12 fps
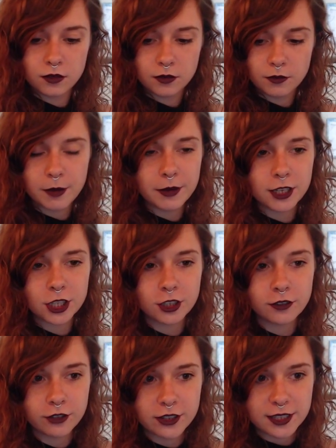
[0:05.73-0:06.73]
Maybe I should
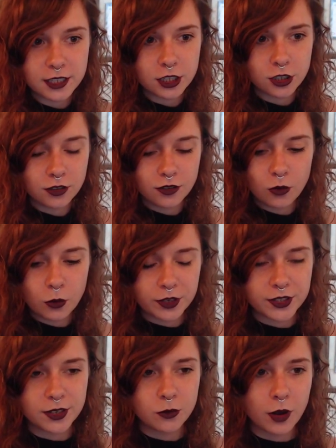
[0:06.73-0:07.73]
have listened to
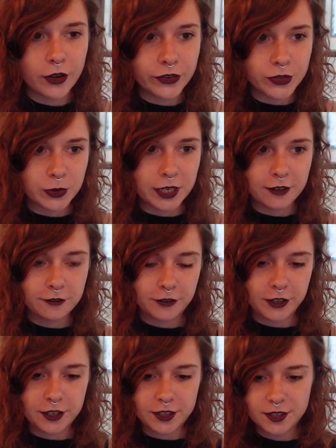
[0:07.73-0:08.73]
Orson Welles read it
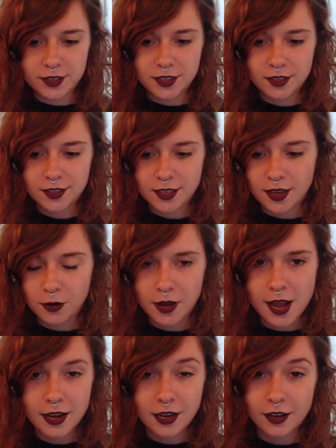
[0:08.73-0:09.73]
first, so that way
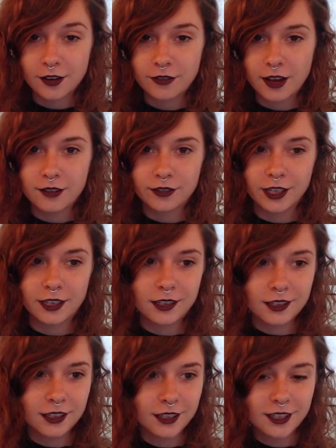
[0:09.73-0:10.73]
I kind of have, like,
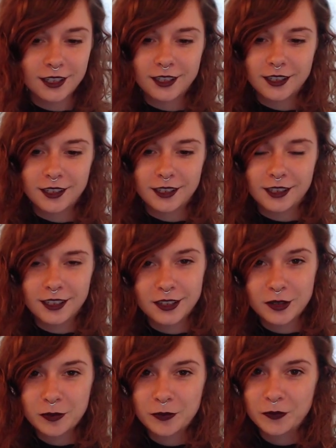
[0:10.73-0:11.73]

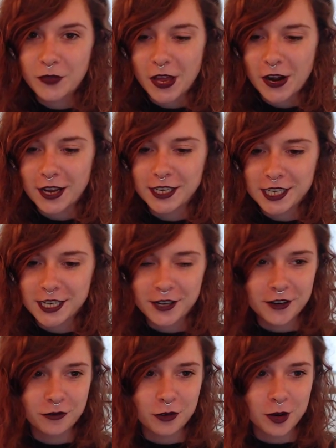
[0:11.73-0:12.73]
an idea
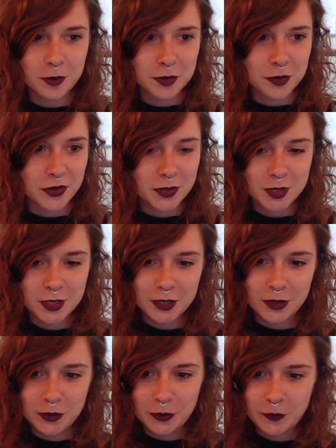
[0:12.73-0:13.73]
of what I'm supposed to
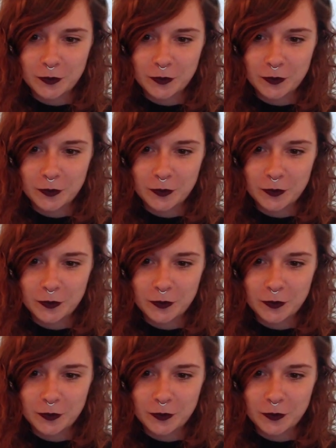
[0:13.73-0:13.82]
do.